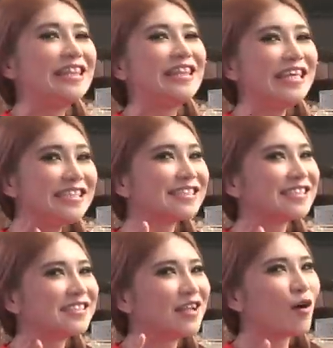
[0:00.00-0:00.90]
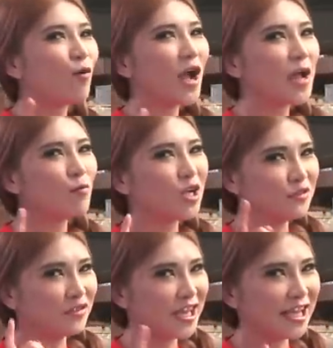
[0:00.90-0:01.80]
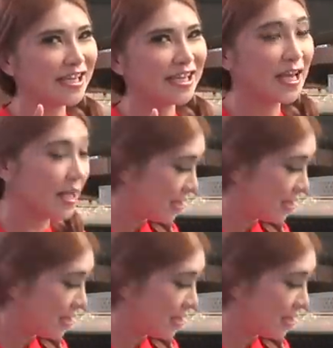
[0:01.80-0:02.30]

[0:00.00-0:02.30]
this is not quite what you think.